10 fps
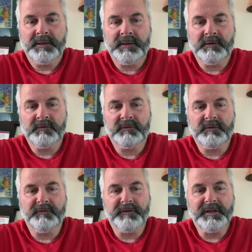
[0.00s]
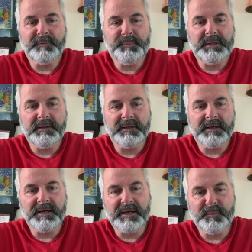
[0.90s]
is developing the
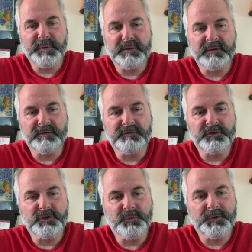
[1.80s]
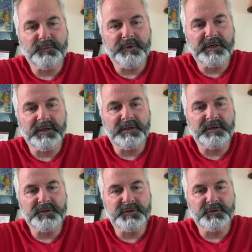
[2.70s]
habit of showing
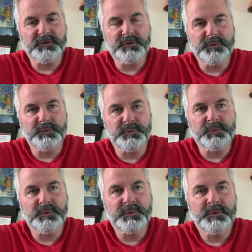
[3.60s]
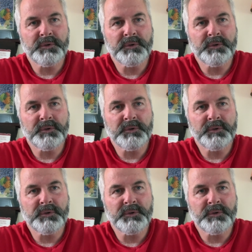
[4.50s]
recognition to